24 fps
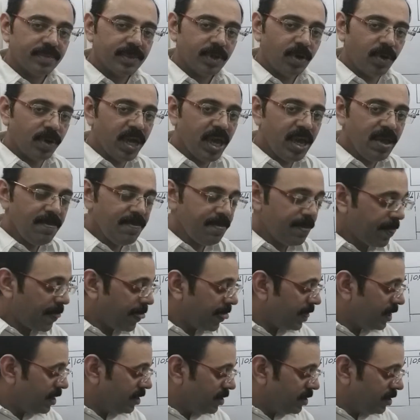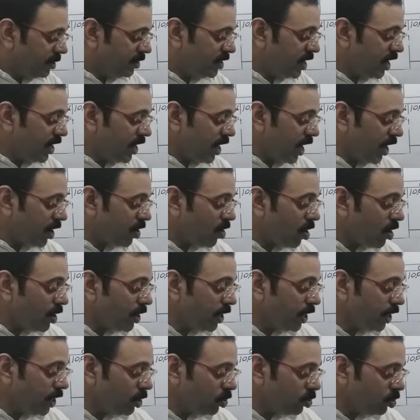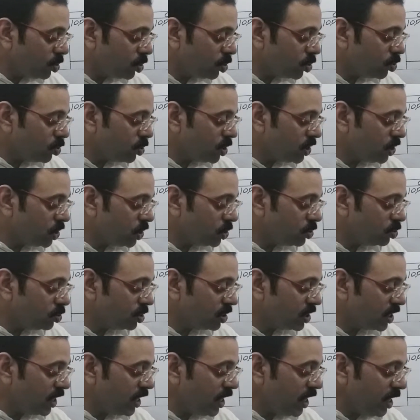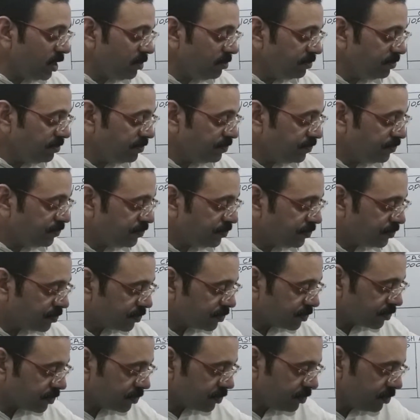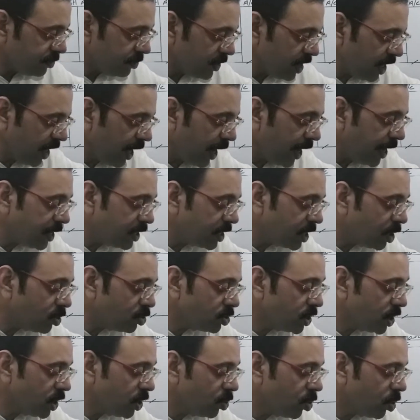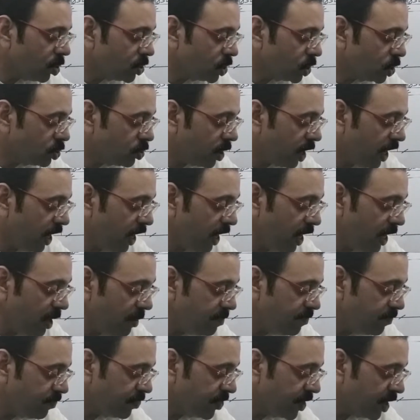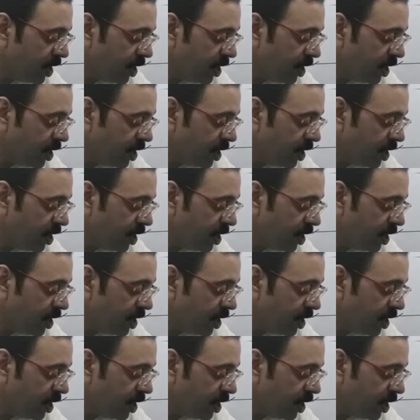Okay? Then according to 2:3, 8,000 goes to A,